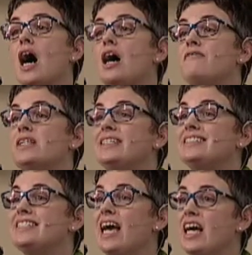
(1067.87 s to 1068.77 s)
of an
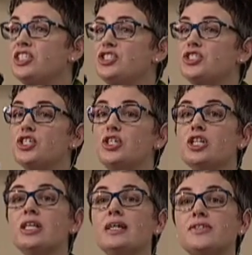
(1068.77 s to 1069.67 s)

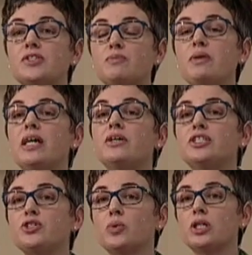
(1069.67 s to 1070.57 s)
intentional
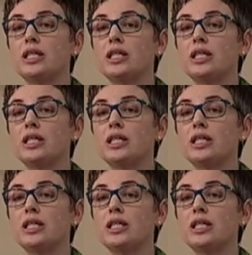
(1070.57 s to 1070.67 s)
spiritual